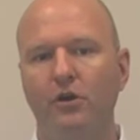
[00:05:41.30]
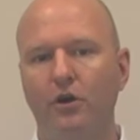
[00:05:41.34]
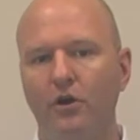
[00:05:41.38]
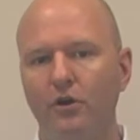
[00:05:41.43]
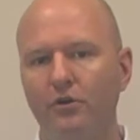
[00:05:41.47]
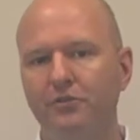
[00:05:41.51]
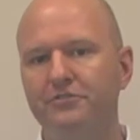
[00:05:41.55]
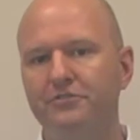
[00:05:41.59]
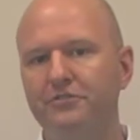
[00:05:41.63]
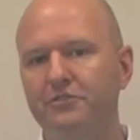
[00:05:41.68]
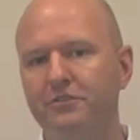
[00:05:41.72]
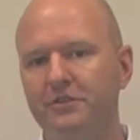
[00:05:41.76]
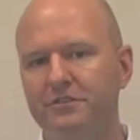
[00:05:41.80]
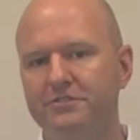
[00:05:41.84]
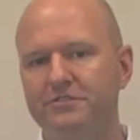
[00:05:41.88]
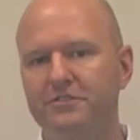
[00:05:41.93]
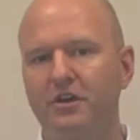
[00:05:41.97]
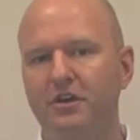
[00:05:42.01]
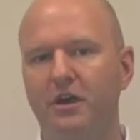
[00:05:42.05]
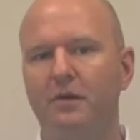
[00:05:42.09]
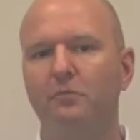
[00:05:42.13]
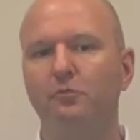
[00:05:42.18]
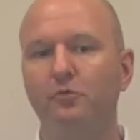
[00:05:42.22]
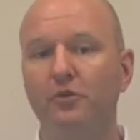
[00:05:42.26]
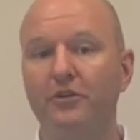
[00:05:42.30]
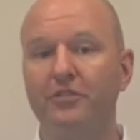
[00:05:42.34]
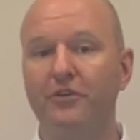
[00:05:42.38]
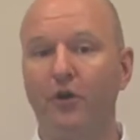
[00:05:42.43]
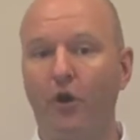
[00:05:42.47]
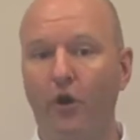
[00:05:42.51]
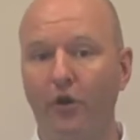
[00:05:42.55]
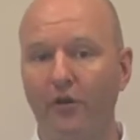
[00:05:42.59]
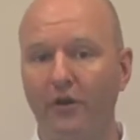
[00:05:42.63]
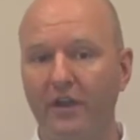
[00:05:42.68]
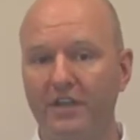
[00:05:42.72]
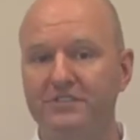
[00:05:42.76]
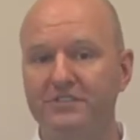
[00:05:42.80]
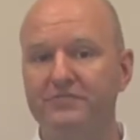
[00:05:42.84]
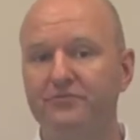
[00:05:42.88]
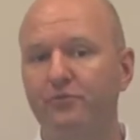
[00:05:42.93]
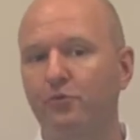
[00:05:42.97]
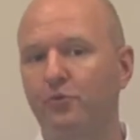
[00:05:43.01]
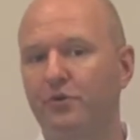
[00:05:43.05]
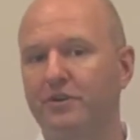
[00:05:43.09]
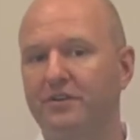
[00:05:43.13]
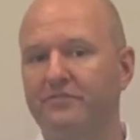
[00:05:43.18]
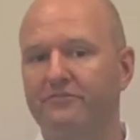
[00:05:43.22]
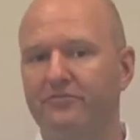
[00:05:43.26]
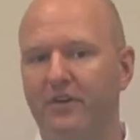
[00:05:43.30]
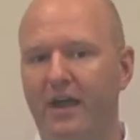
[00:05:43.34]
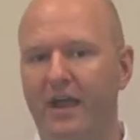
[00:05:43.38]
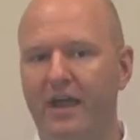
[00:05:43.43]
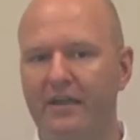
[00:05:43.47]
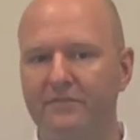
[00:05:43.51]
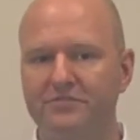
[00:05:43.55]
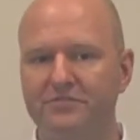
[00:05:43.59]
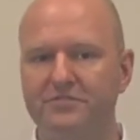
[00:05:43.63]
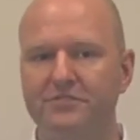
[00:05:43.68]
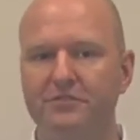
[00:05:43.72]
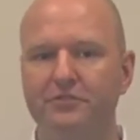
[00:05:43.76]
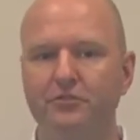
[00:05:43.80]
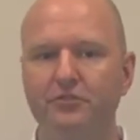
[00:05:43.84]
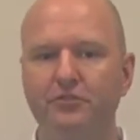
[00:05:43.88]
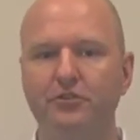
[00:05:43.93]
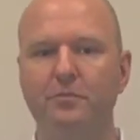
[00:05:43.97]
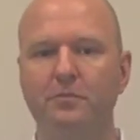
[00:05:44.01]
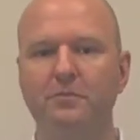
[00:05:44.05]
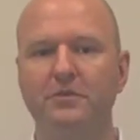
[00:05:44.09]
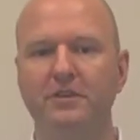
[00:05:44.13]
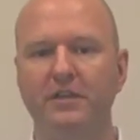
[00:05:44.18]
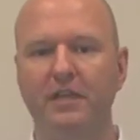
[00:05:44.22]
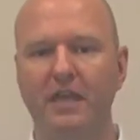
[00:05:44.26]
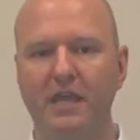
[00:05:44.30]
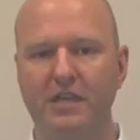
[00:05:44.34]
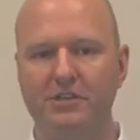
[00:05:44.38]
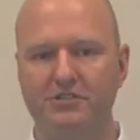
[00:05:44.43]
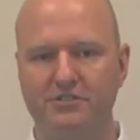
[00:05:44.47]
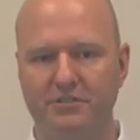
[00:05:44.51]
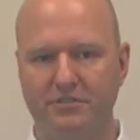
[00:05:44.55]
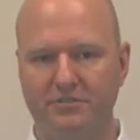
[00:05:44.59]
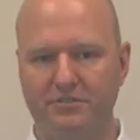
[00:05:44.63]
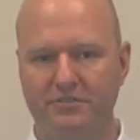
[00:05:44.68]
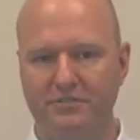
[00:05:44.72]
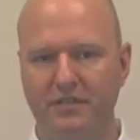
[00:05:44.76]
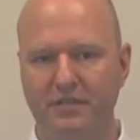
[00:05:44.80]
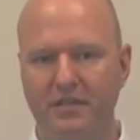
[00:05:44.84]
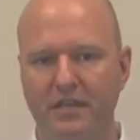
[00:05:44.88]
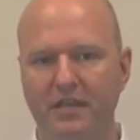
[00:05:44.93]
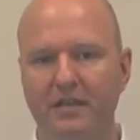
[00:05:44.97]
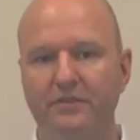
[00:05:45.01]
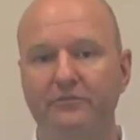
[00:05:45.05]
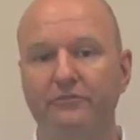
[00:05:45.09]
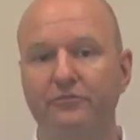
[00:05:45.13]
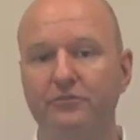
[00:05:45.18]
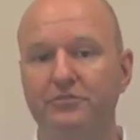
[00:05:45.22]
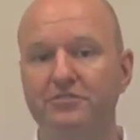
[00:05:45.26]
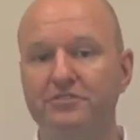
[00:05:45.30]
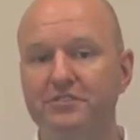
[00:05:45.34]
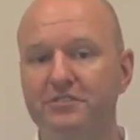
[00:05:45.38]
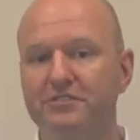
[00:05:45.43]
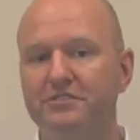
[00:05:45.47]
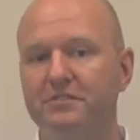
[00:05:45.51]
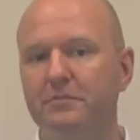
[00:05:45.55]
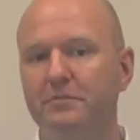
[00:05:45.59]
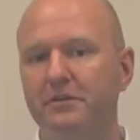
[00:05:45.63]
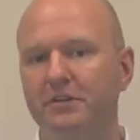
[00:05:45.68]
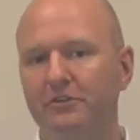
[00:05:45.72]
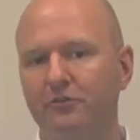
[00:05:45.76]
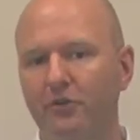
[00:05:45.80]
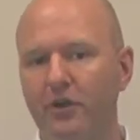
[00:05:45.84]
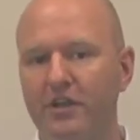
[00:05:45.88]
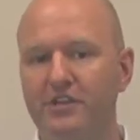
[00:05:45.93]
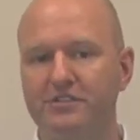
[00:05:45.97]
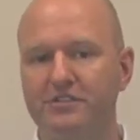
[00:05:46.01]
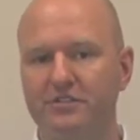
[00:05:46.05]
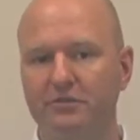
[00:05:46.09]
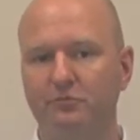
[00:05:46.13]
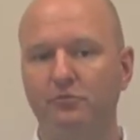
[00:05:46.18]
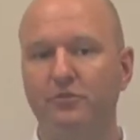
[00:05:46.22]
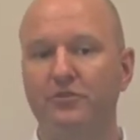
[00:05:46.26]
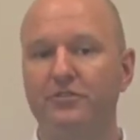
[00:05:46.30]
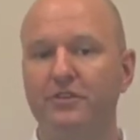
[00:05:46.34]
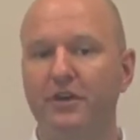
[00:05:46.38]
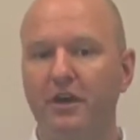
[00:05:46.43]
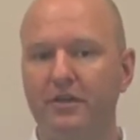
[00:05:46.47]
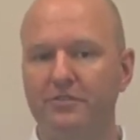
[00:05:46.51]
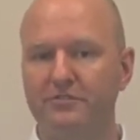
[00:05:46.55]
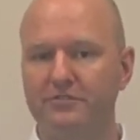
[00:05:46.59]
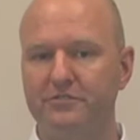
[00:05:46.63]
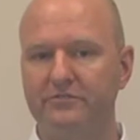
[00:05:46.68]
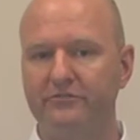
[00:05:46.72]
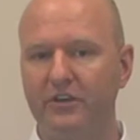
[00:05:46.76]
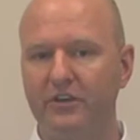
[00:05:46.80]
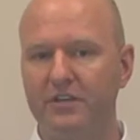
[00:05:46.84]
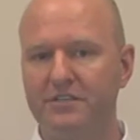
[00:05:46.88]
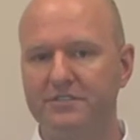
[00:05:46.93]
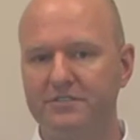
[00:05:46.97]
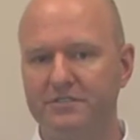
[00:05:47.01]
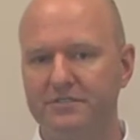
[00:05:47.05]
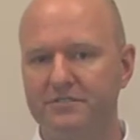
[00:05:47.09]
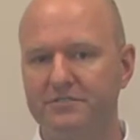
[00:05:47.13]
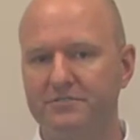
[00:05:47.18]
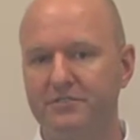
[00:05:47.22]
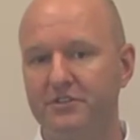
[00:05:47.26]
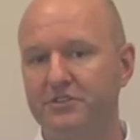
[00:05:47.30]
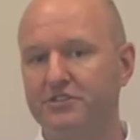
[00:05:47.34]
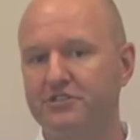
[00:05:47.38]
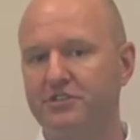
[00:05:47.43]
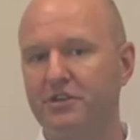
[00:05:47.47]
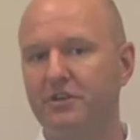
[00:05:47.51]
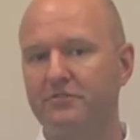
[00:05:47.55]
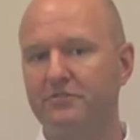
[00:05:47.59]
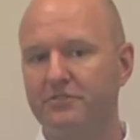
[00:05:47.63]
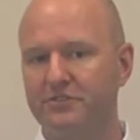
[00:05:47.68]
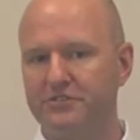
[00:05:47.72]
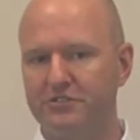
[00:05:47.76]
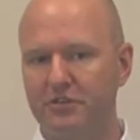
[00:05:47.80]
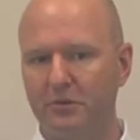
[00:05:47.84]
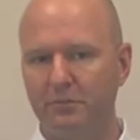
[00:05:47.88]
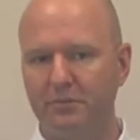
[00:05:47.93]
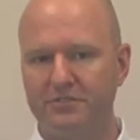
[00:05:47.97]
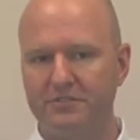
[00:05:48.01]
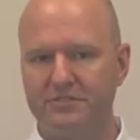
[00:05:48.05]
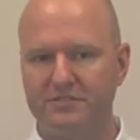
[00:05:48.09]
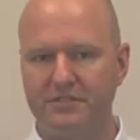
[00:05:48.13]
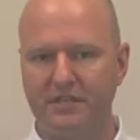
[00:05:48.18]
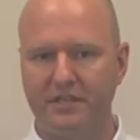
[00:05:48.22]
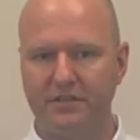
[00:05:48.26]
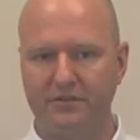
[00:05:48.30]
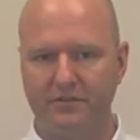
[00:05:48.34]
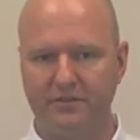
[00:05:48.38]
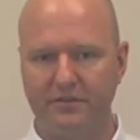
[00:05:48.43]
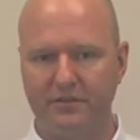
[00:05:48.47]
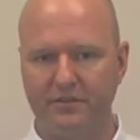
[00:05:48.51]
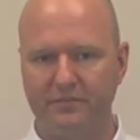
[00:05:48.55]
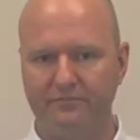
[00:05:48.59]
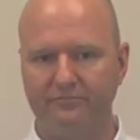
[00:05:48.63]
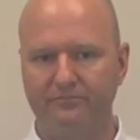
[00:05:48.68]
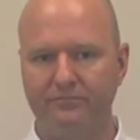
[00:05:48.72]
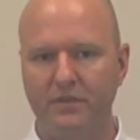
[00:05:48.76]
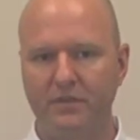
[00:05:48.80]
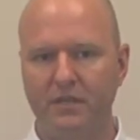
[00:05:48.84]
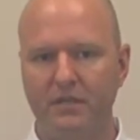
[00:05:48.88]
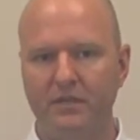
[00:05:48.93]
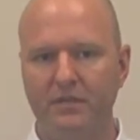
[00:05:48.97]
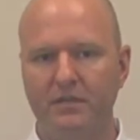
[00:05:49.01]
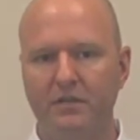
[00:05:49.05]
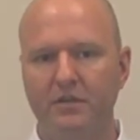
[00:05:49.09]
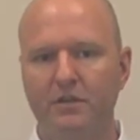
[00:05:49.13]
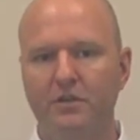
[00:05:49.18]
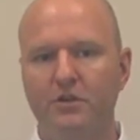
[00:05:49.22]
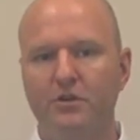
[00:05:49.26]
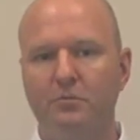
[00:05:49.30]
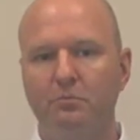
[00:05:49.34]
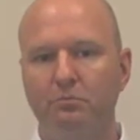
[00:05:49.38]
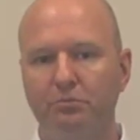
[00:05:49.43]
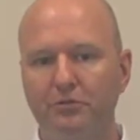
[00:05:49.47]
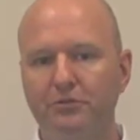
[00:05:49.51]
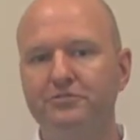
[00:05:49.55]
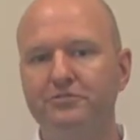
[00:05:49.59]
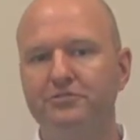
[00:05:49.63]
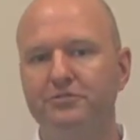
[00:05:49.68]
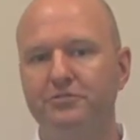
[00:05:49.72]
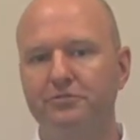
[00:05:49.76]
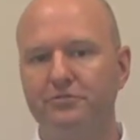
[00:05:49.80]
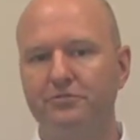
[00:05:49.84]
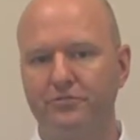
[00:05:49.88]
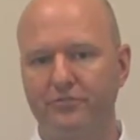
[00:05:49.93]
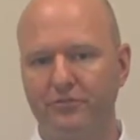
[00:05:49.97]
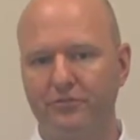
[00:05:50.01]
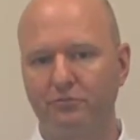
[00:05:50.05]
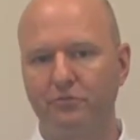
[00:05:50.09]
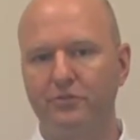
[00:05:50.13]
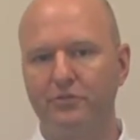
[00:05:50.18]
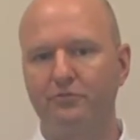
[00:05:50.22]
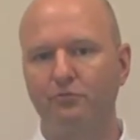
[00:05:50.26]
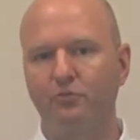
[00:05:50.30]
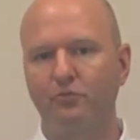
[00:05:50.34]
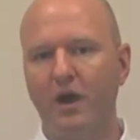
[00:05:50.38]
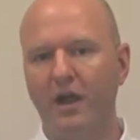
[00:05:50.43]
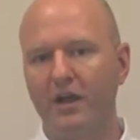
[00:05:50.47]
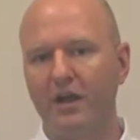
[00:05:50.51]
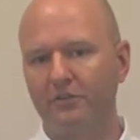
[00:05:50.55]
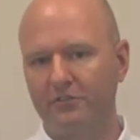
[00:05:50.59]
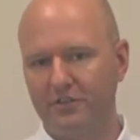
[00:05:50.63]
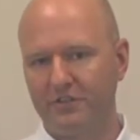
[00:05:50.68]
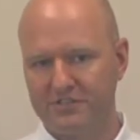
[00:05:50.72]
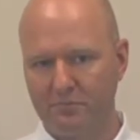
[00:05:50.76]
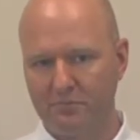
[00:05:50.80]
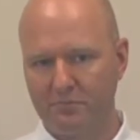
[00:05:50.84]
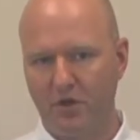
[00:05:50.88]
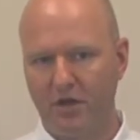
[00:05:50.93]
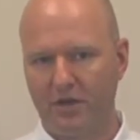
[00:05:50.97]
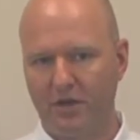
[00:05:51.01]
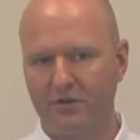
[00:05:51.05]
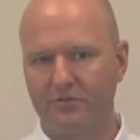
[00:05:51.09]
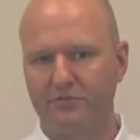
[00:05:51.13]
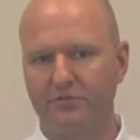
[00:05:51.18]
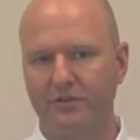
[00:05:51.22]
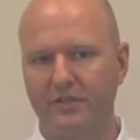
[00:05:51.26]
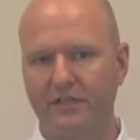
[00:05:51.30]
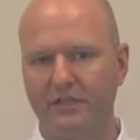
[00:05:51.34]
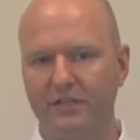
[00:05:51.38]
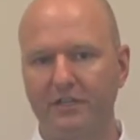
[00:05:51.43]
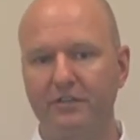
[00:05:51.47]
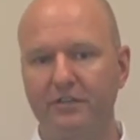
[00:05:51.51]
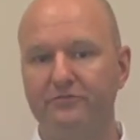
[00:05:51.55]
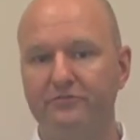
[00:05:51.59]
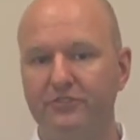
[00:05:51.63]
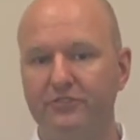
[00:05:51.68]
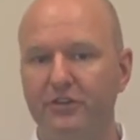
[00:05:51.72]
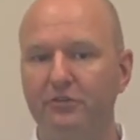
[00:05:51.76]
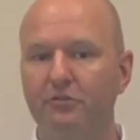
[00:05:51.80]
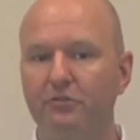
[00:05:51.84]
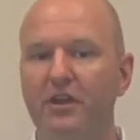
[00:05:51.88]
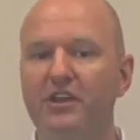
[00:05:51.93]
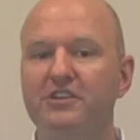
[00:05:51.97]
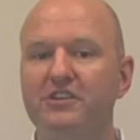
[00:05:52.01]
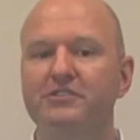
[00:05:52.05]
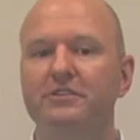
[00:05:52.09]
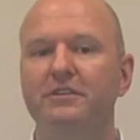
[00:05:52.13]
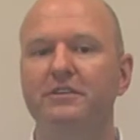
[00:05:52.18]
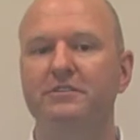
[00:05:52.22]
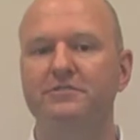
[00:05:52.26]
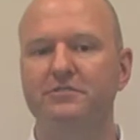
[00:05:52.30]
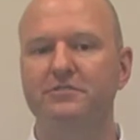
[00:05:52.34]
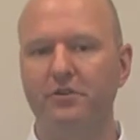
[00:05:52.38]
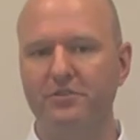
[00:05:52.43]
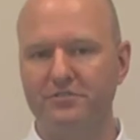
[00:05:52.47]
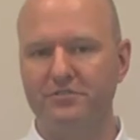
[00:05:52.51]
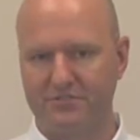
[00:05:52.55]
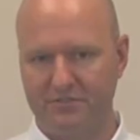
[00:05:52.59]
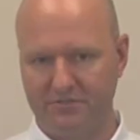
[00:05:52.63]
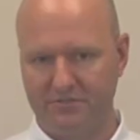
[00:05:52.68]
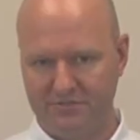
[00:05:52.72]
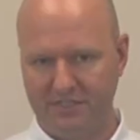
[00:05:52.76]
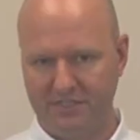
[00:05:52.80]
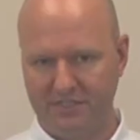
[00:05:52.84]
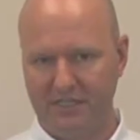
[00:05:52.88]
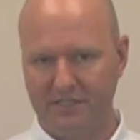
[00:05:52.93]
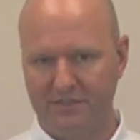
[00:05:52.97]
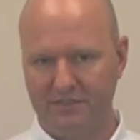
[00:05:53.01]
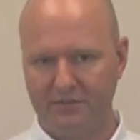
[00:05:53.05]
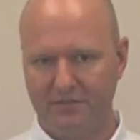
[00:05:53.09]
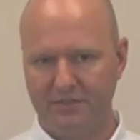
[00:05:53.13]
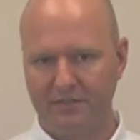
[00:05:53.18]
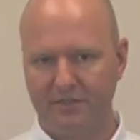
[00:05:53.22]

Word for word: All units come with RS-45 serial communications for system integration with other devices that share this open standard. Bluetooth with wireless monitoring configuration is also standard.